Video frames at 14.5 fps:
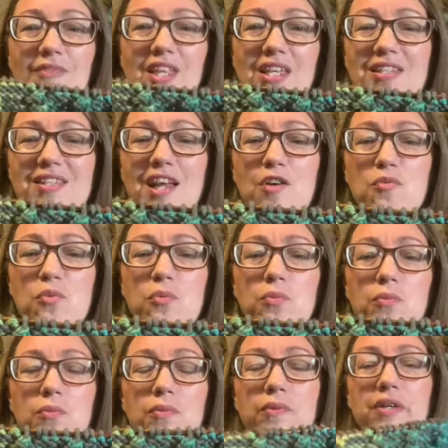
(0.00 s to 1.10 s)
It's not,
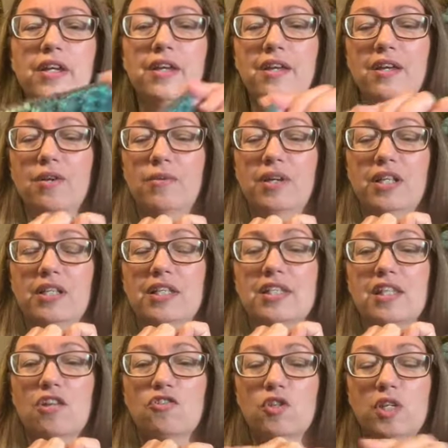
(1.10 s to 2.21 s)
well,
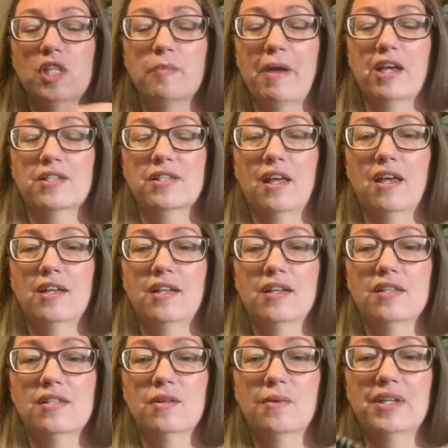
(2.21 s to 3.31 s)
I'll show you the back side.
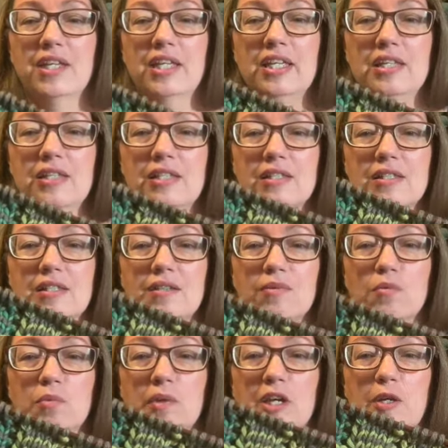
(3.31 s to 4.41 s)
So it is
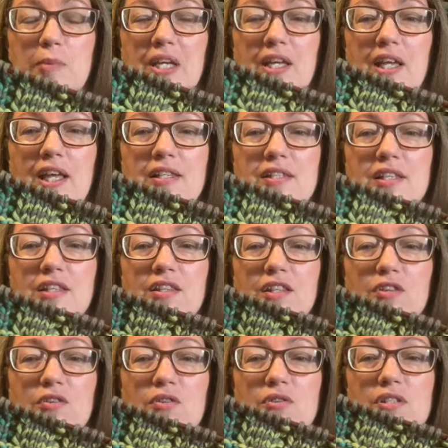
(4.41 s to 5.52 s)
ribbing, as in
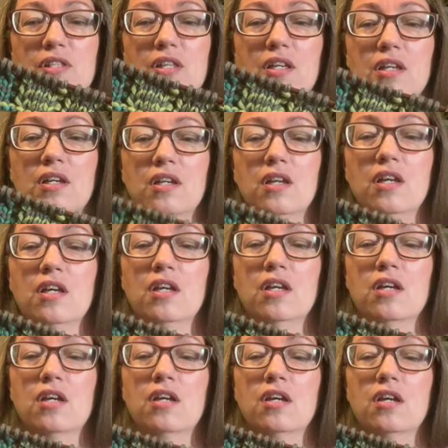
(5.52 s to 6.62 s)
there's,
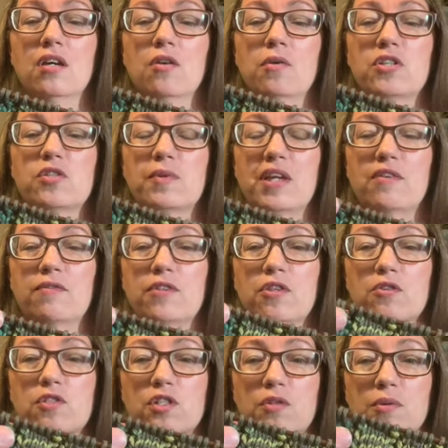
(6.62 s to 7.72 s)
what do we have?
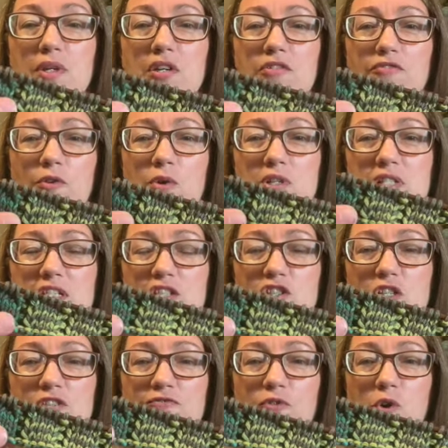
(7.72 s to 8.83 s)
There's 4
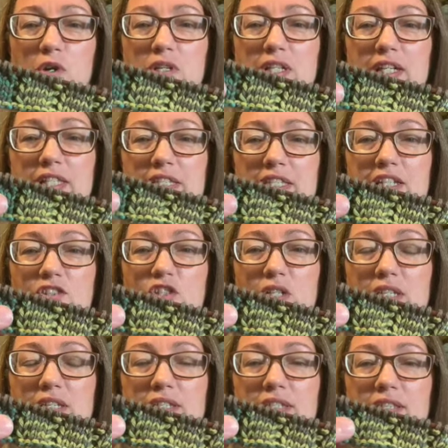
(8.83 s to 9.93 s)
stitches, 4 knit
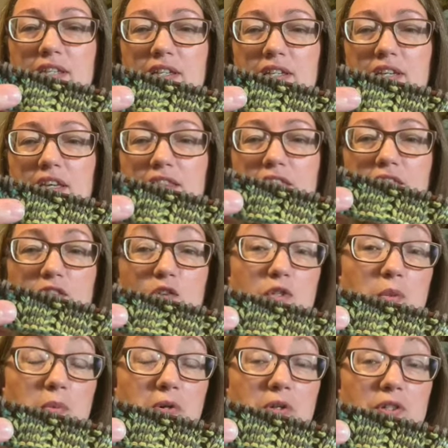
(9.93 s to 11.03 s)
stitches, and then there's a
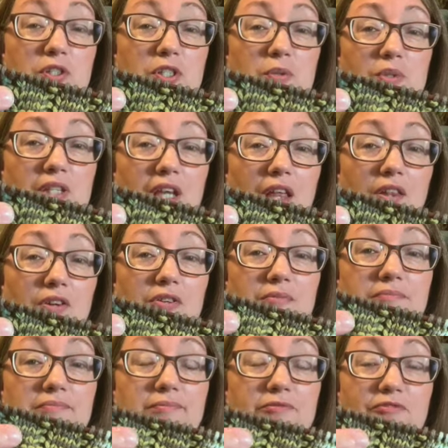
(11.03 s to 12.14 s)
purl 2 together.
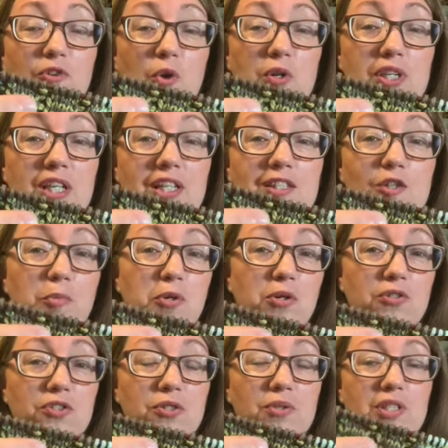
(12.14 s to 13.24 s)
4 knits, purl
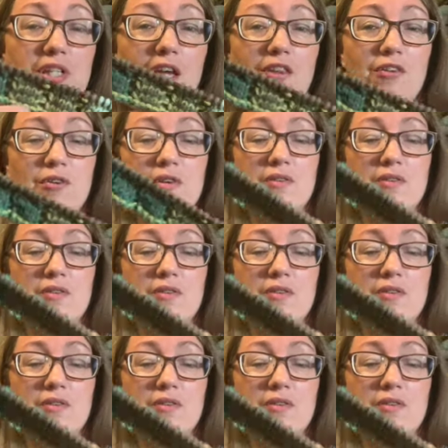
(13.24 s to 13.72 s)
2 together.